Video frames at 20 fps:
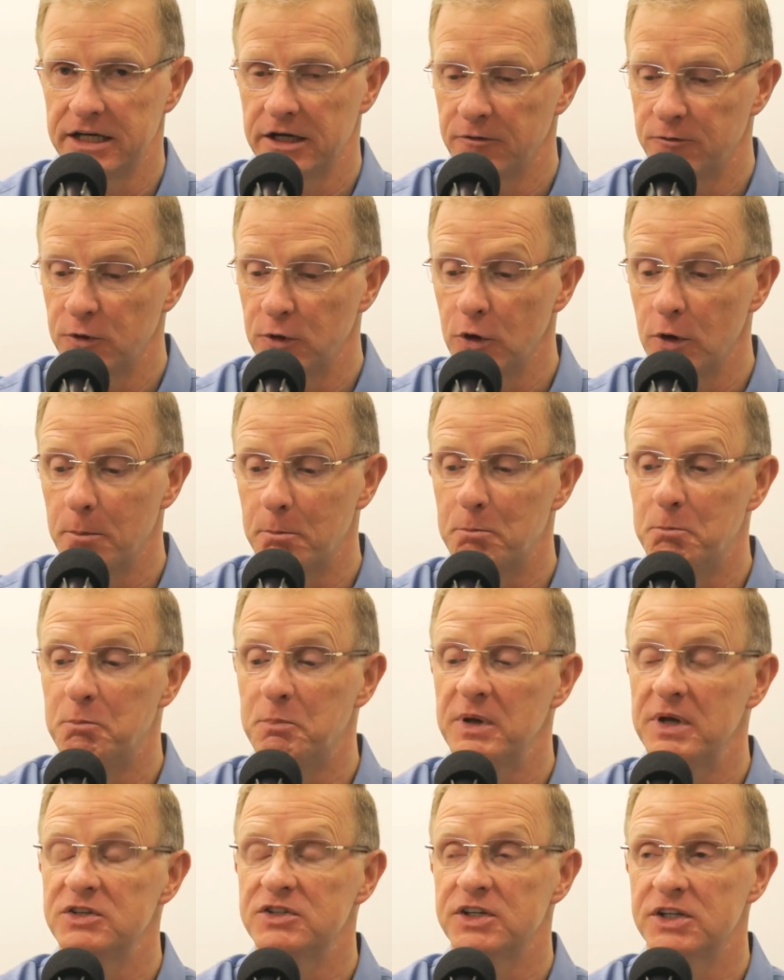If you're a
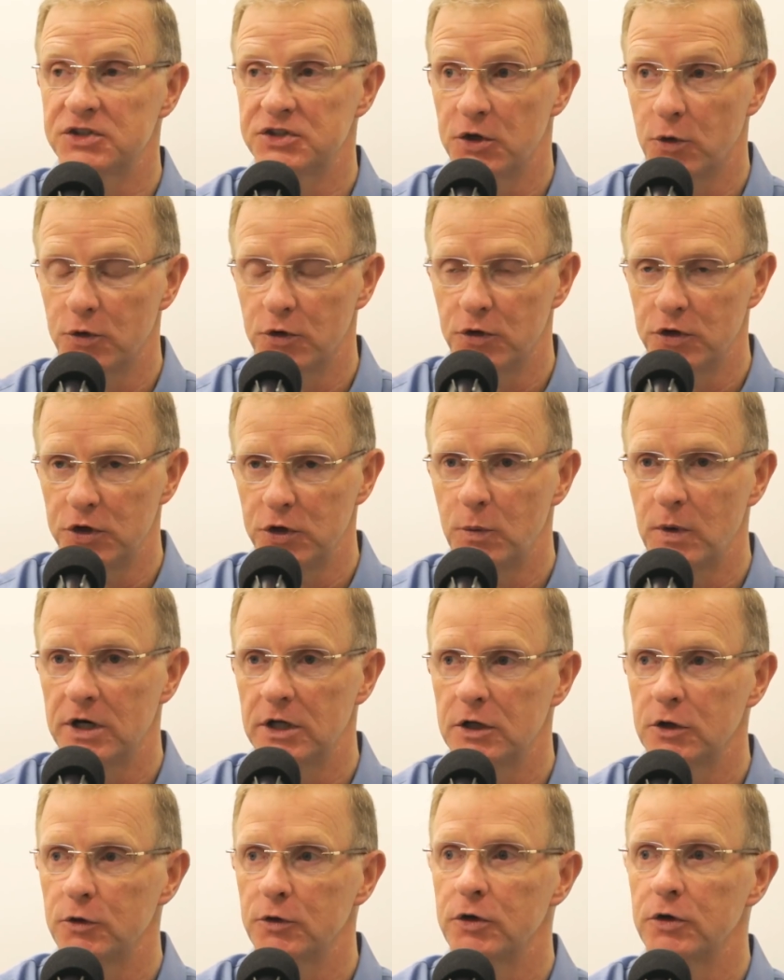business owner and you want
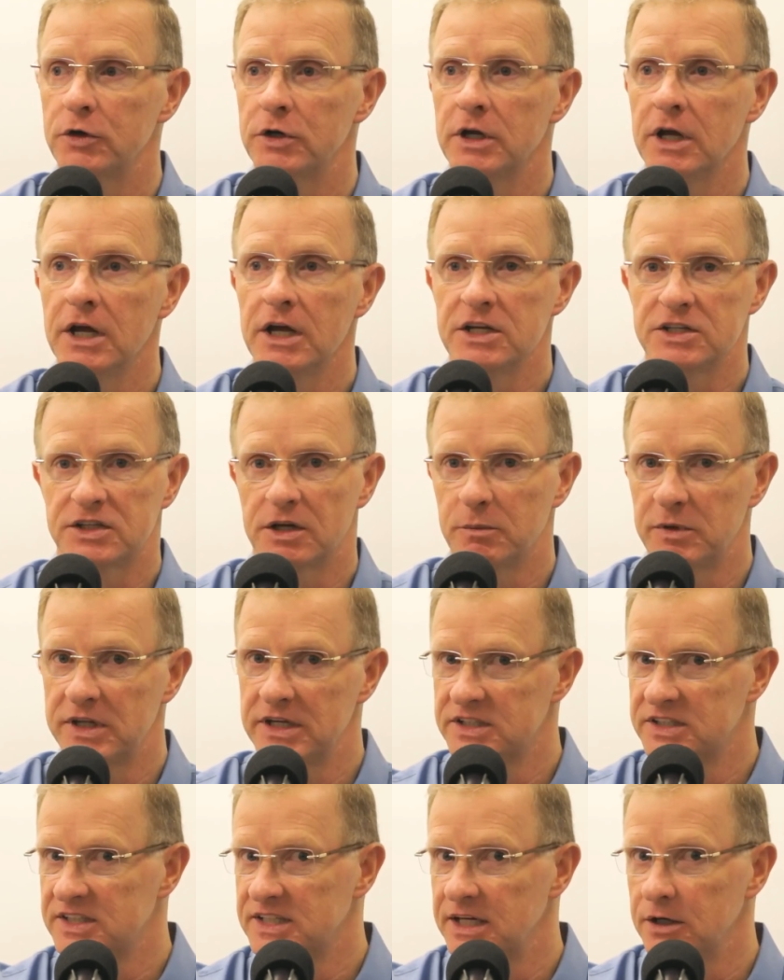to learn some of
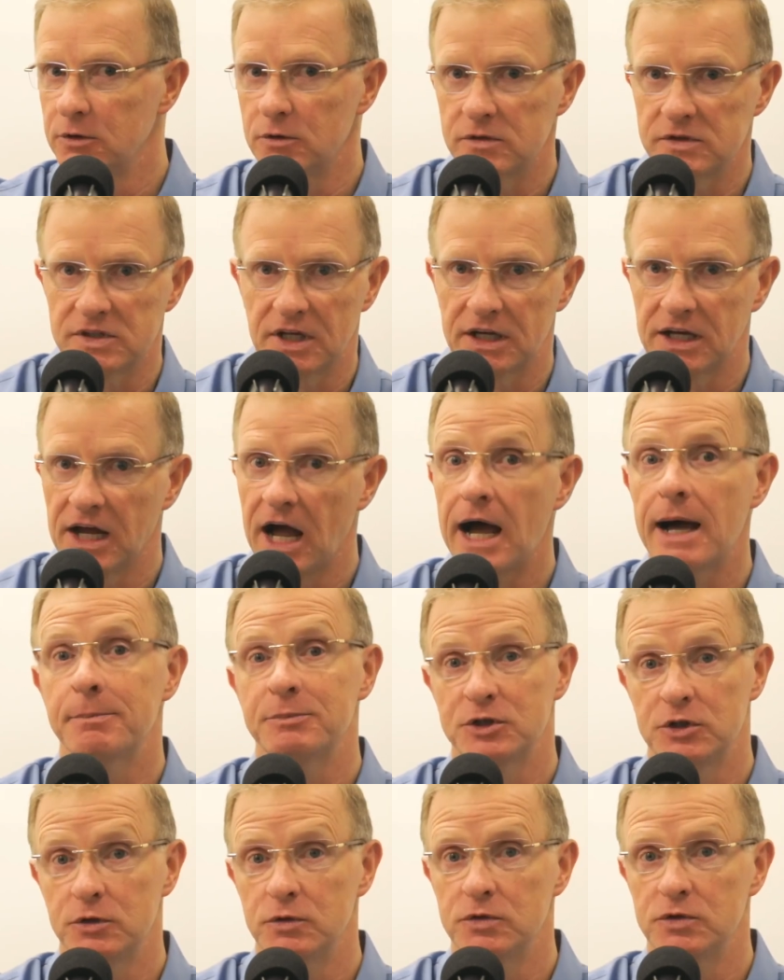these skills that
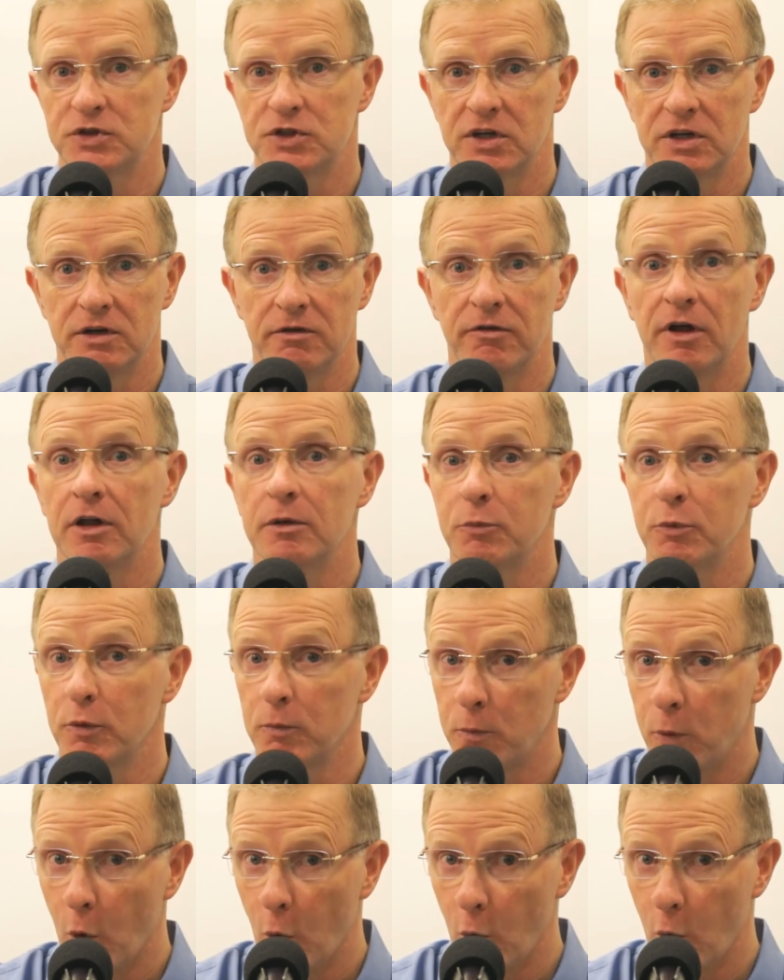cops use to develop
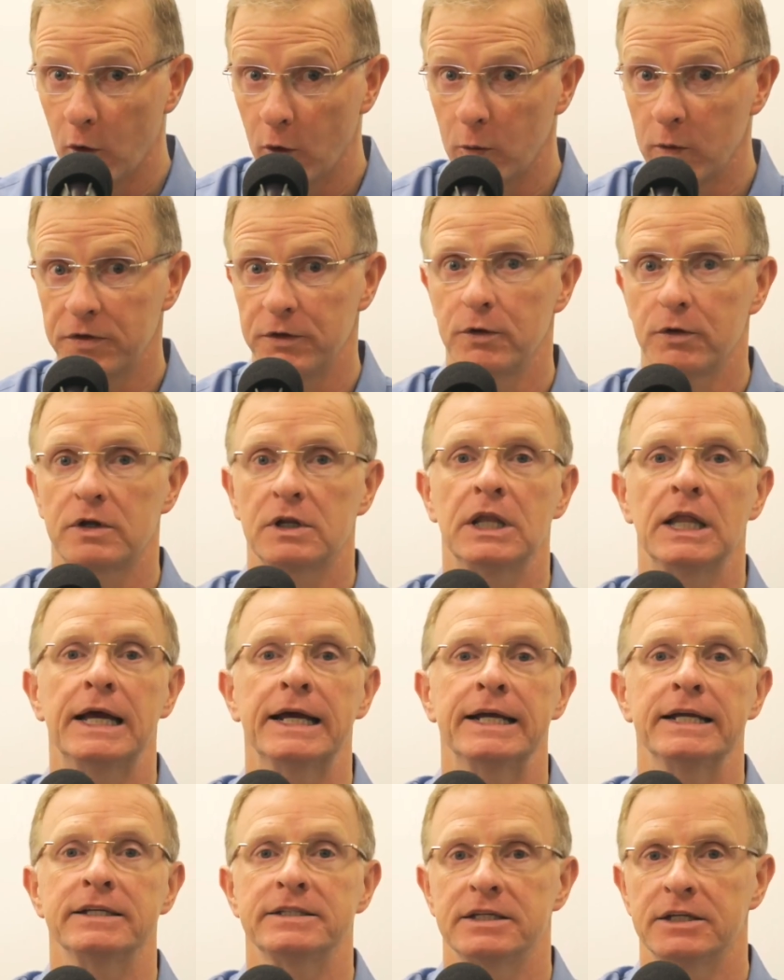rapport with your
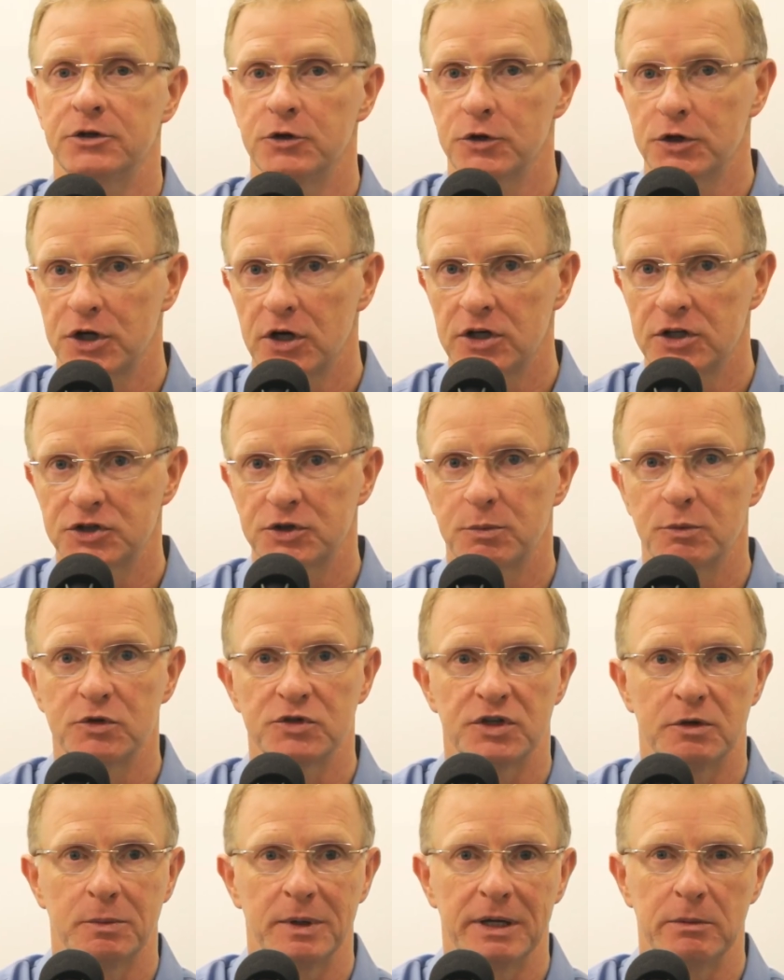clients and your customers
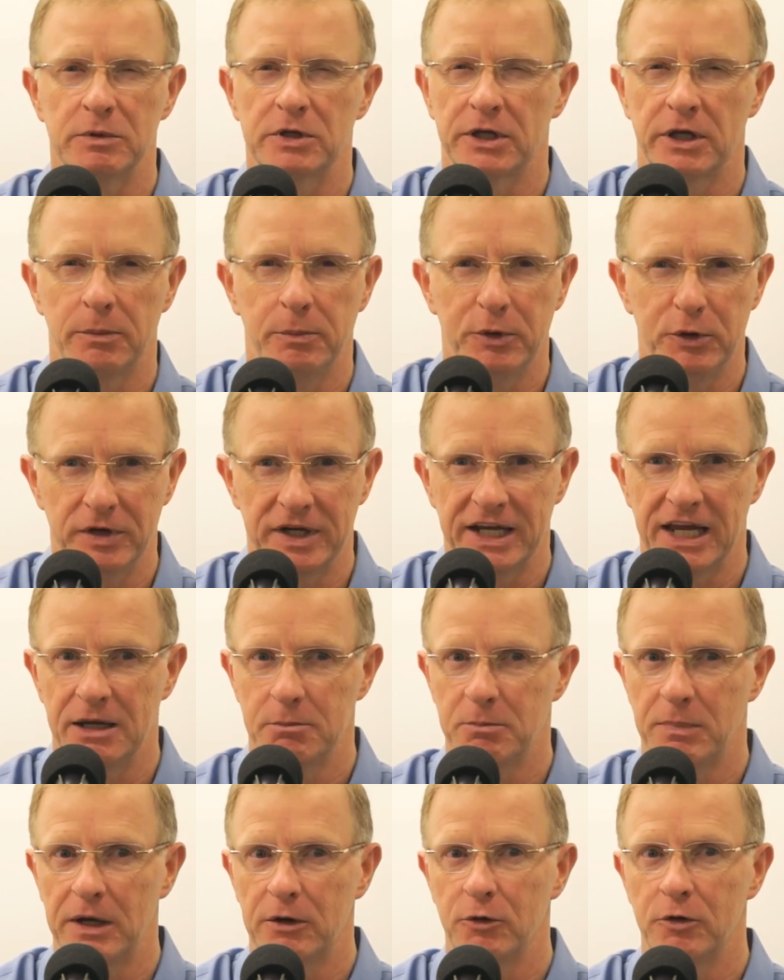and to be able to
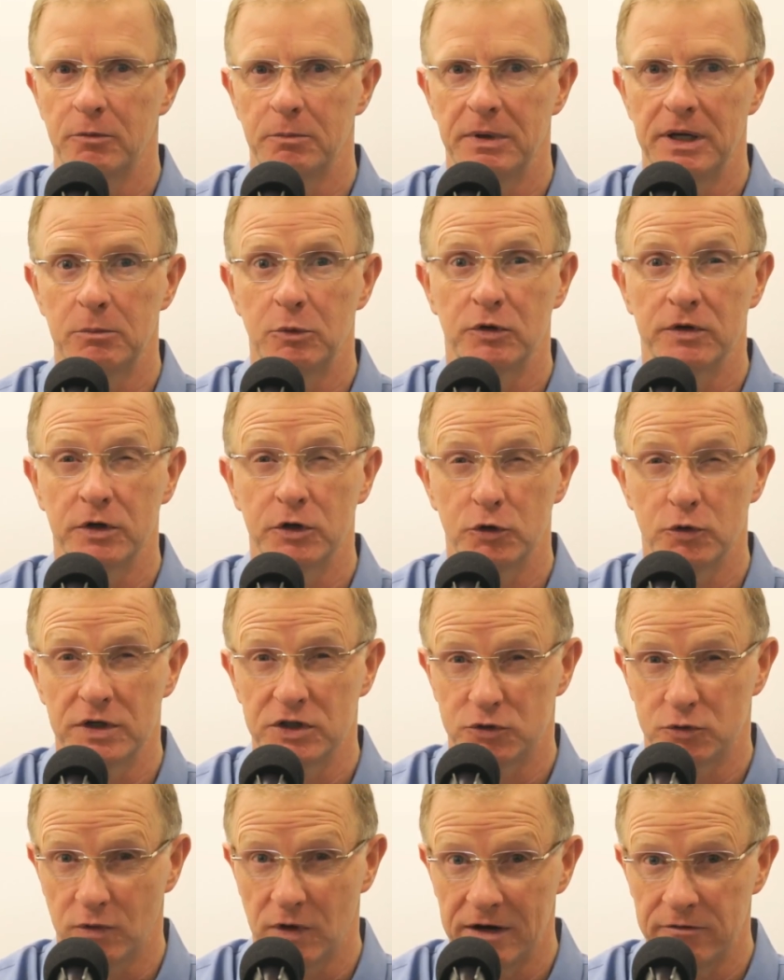communicate better and be able to
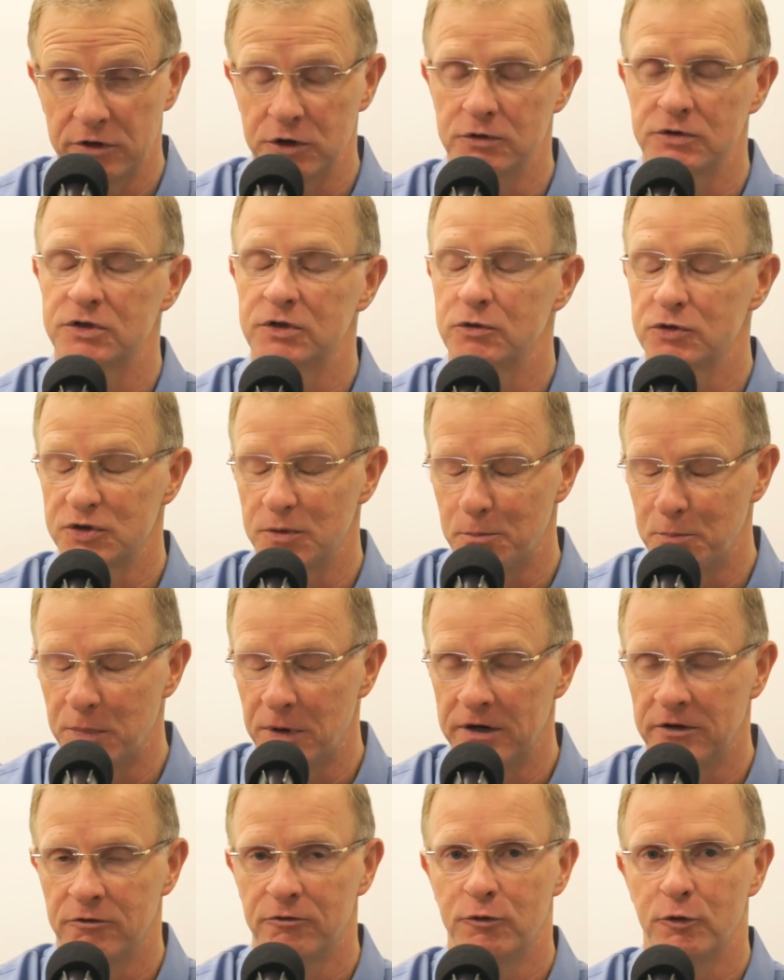increase revenues, there's a
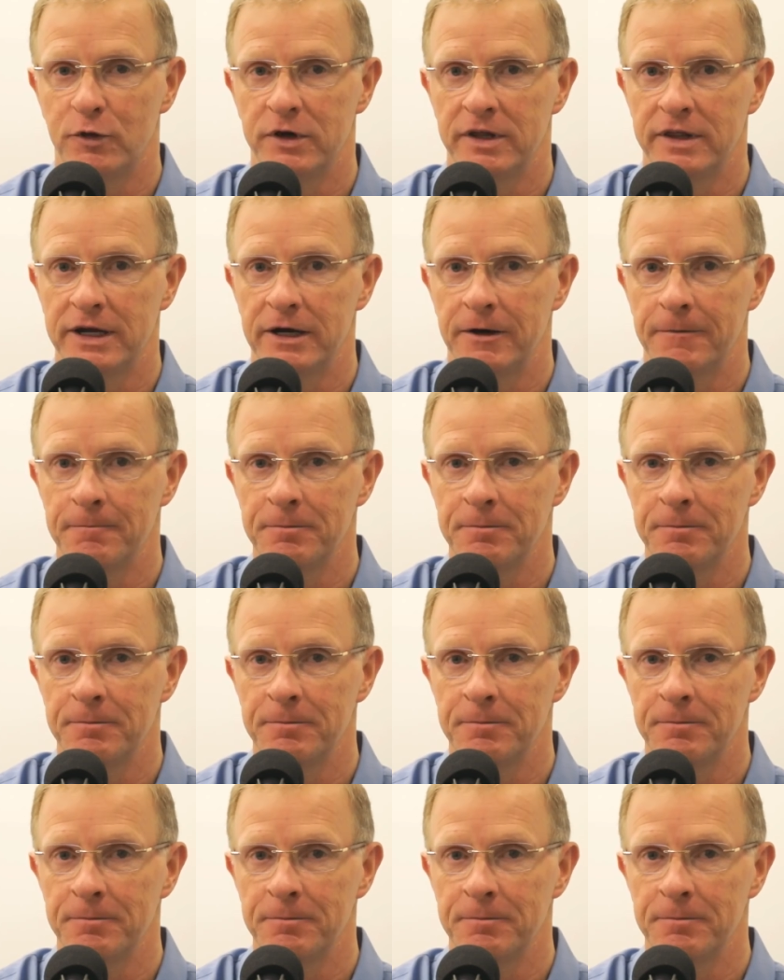button for you there.